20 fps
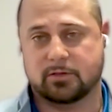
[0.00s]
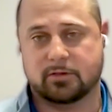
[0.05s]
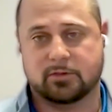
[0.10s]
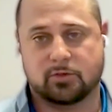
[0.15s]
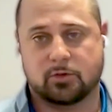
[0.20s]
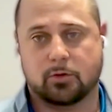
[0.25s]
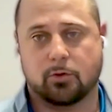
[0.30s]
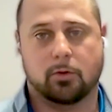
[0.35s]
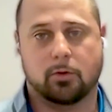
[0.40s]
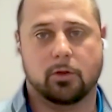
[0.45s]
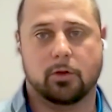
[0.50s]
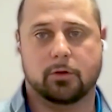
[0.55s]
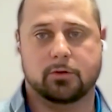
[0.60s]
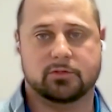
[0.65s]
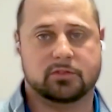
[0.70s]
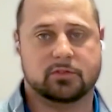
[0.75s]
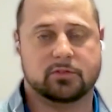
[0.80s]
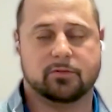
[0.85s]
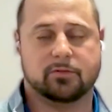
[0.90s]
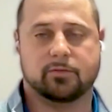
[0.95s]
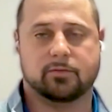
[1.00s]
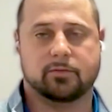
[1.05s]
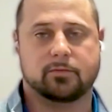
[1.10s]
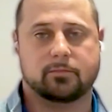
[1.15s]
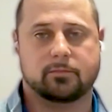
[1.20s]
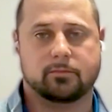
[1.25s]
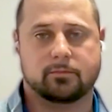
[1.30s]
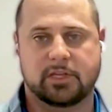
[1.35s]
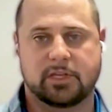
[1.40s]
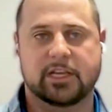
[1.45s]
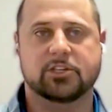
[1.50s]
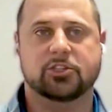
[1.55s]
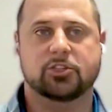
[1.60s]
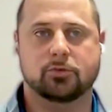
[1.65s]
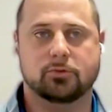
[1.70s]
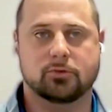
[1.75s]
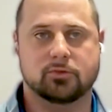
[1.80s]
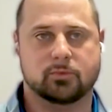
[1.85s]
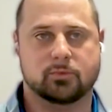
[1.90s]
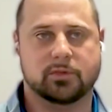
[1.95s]
There's a whole host of
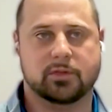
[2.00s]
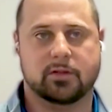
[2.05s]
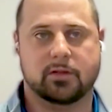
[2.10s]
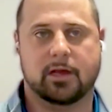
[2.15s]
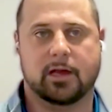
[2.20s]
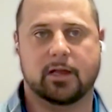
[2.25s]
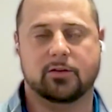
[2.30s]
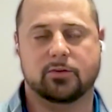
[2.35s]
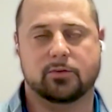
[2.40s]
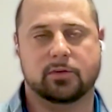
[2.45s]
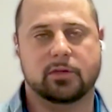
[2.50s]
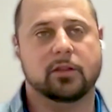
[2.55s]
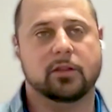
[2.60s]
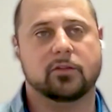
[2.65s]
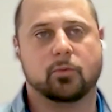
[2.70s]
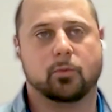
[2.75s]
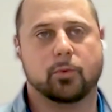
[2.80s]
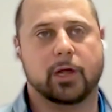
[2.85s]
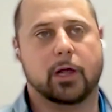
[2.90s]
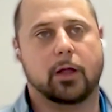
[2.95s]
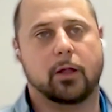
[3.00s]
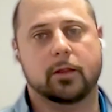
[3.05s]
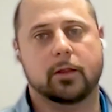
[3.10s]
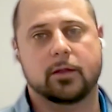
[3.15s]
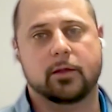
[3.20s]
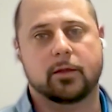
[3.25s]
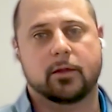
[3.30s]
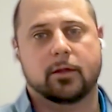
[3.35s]
issues with not doing this well